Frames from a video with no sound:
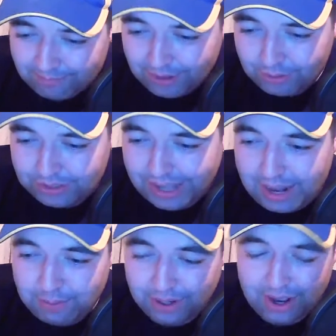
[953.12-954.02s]
with the
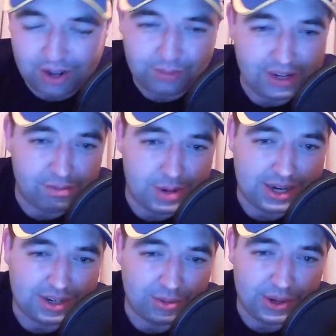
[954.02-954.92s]
help of God, we'll have
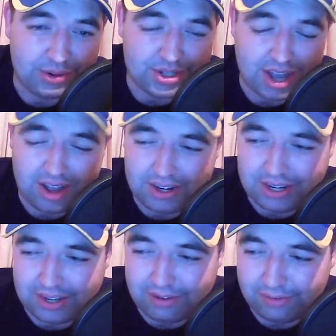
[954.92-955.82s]
plenty of winners on
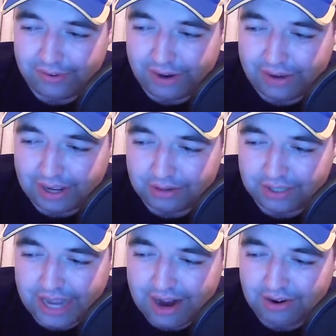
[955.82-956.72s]
the Fairyhouse
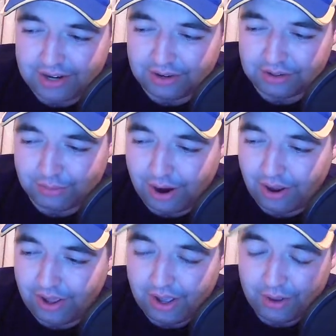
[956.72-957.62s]
card now
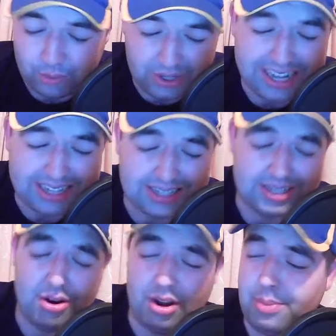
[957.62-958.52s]
tomorrow. Wouldn't
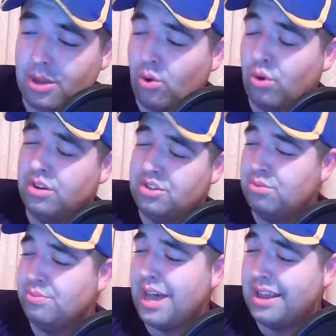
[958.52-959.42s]
necessarily be going
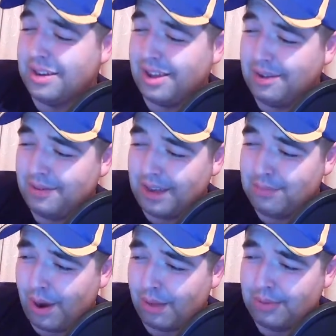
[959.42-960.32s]
too mad.
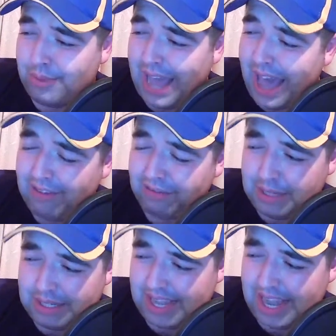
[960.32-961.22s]
I'd probably be having a
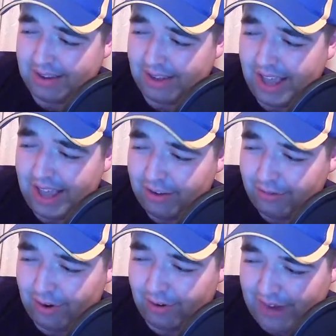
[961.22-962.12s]
mistake
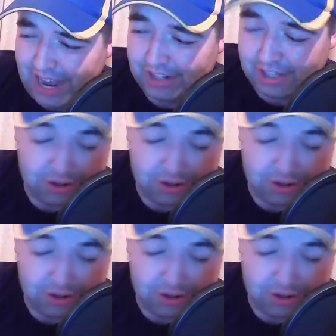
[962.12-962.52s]
for the flat. You